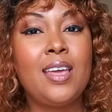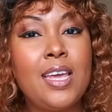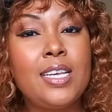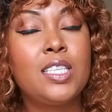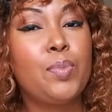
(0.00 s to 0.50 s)

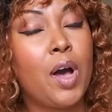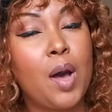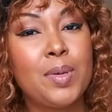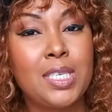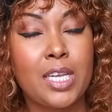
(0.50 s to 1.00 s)
Is the
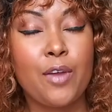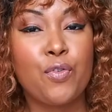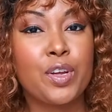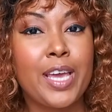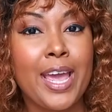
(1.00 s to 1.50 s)
Bahamas safe
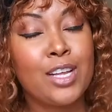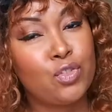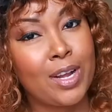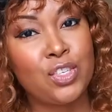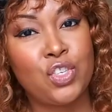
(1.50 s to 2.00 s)
for gay and
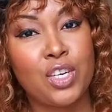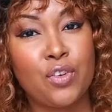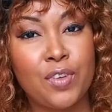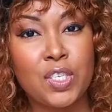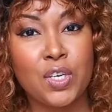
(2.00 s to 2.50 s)

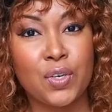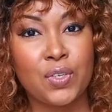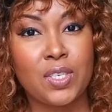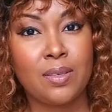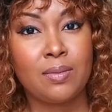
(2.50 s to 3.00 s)
transgender
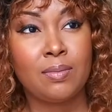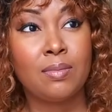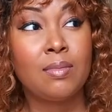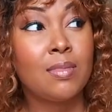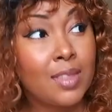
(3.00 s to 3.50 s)
visitors?
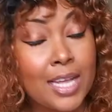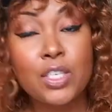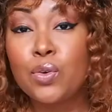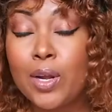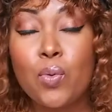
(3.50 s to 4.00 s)
That's
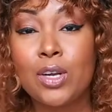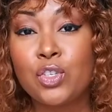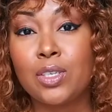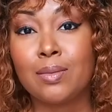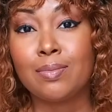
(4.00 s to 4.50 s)
a great
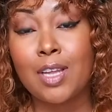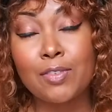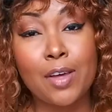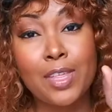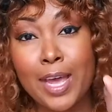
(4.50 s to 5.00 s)
question. I've
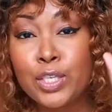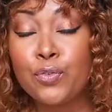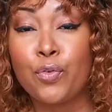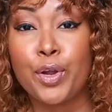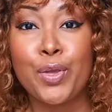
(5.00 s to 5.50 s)
got the answer
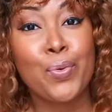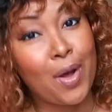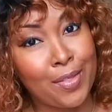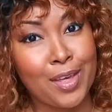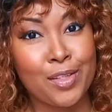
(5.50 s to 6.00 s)
for you
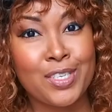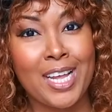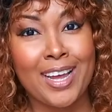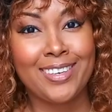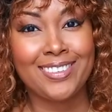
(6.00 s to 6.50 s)
on the other
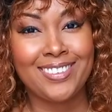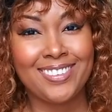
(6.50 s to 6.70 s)
side.